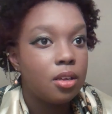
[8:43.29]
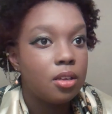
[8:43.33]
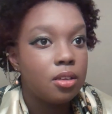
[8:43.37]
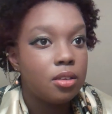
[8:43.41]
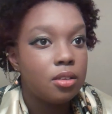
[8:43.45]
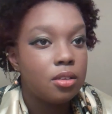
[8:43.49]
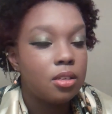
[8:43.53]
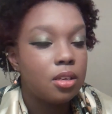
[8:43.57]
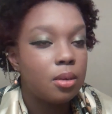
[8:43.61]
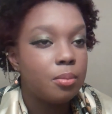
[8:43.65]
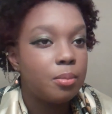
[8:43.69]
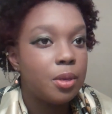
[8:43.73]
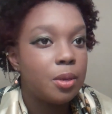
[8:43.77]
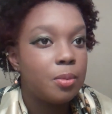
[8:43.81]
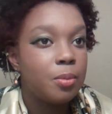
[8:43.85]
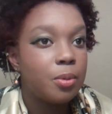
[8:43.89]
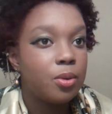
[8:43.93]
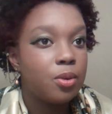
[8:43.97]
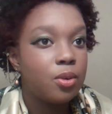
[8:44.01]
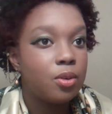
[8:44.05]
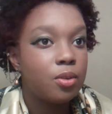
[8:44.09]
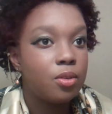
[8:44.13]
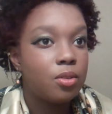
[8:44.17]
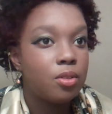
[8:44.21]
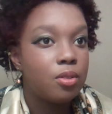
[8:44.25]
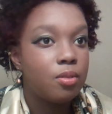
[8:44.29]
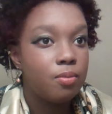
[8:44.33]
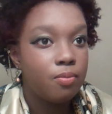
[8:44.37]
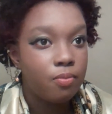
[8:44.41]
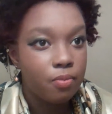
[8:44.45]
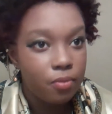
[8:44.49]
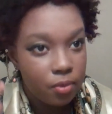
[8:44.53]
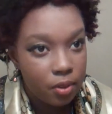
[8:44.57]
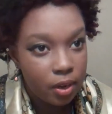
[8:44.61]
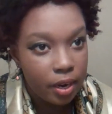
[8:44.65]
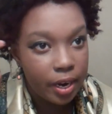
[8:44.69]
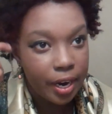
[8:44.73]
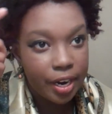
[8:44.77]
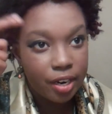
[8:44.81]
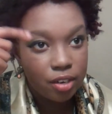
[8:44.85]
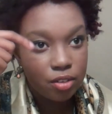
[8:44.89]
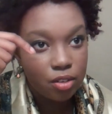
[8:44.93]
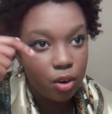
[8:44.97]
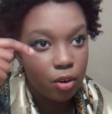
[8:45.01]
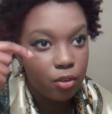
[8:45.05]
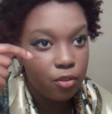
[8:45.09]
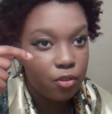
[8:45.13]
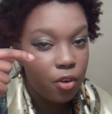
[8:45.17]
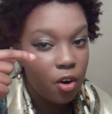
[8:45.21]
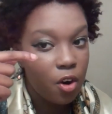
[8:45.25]
some people, their hairs
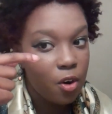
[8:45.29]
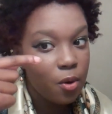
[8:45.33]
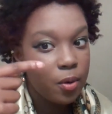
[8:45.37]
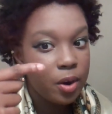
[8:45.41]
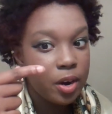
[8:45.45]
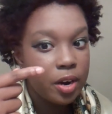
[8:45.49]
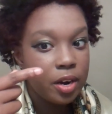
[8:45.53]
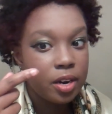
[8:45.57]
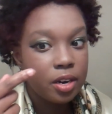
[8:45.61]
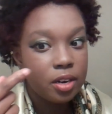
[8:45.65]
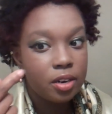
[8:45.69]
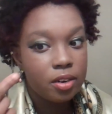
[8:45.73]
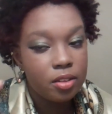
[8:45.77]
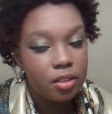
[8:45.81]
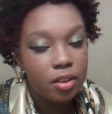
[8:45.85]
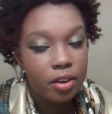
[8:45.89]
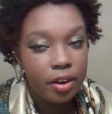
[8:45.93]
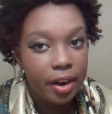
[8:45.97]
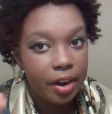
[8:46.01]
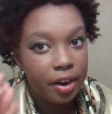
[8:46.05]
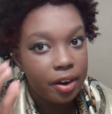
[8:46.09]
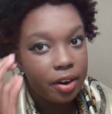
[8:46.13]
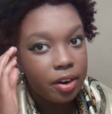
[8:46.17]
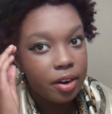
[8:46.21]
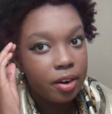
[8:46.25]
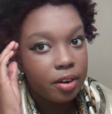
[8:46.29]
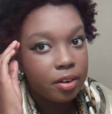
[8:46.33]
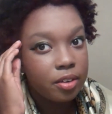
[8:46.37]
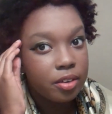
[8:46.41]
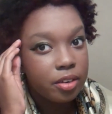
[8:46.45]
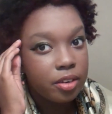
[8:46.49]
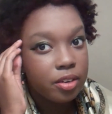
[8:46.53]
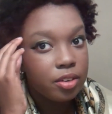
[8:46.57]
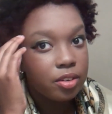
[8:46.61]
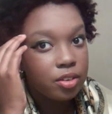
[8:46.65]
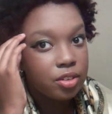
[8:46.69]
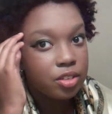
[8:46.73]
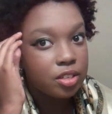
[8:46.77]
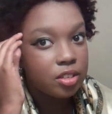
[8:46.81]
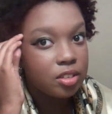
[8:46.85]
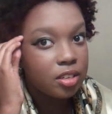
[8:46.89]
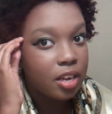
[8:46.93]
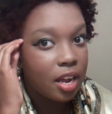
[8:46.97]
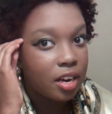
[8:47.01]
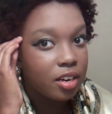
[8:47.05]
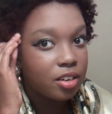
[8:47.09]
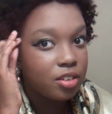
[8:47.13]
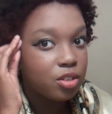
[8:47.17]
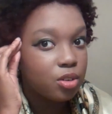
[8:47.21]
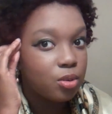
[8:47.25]
go forward, or their hair, you just
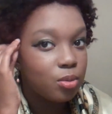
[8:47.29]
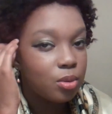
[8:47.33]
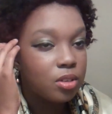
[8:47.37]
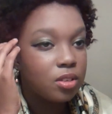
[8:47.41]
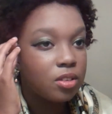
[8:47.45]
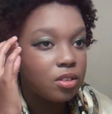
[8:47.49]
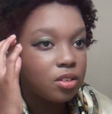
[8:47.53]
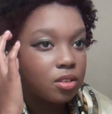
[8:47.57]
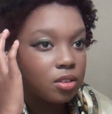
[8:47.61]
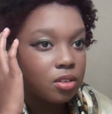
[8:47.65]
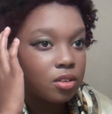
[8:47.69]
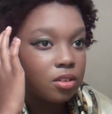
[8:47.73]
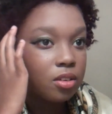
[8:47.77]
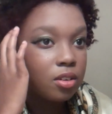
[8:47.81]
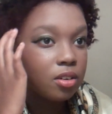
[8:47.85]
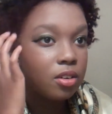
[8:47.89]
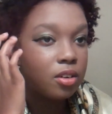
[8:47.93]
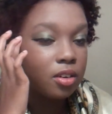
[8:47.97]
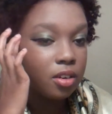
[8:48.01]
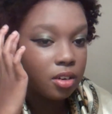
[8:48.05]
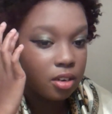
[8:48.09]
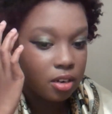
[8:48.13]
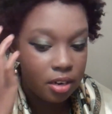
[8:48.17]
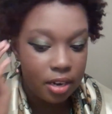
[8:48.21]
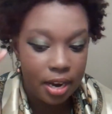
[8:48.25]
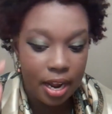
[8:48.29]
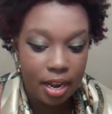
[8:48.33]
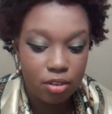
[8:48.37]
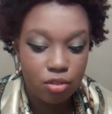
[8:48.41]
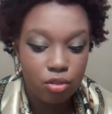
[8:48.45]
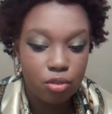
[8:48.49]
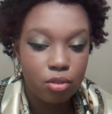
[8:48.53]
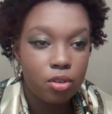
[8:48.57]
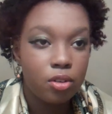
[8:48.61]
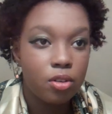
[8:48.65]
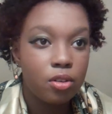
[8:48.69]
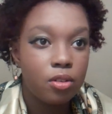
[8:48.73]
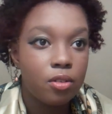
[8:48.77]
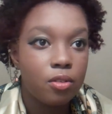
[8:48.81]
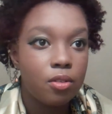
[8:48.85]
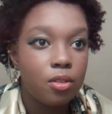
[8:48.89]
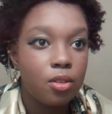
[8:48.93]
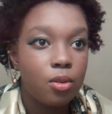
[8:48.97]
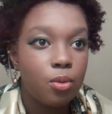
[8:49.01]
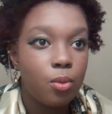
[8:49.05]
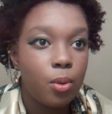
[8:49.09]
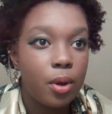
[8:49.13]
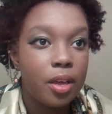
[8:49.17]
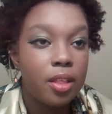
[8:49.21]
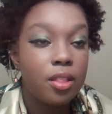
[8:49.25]
gotta do what's natural, the
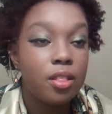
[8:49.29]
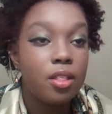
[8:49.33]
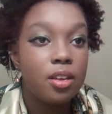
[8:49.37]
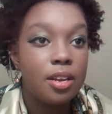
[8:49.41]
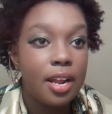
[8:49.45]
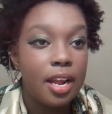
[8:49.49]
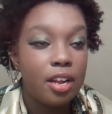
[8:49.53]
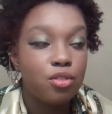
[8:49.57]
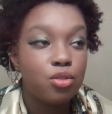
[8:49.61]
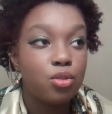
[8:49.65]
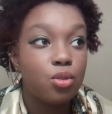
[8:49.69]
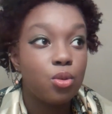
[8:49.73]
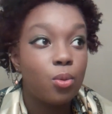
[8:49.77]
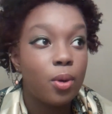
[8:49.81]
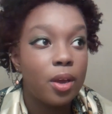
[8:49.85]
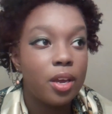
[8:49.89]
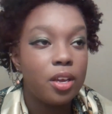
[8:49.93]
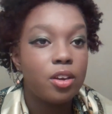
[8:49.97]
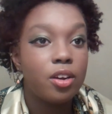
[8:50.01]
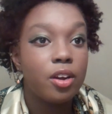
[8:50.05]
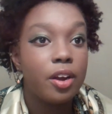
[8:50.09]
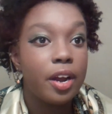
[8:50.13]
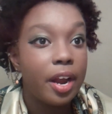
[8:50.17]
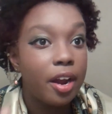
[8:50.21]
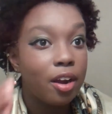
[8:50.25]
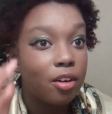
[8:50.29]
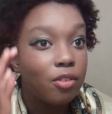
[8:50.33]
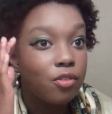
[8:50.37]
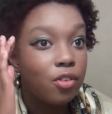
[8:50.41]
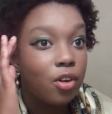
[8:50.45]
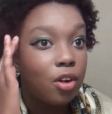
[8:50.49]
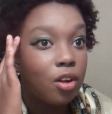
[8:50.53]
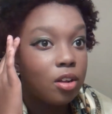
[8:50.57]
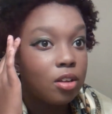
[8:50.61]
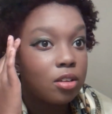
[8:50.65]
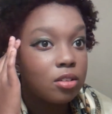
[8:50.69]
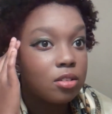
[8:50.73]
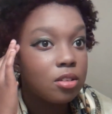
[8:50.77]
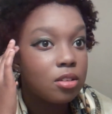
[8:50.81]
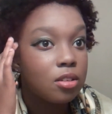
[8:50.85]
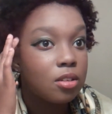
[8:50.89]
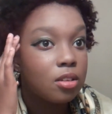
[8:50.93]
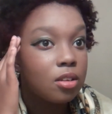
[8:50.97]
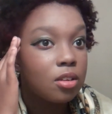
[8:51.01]
natural way your hair falls.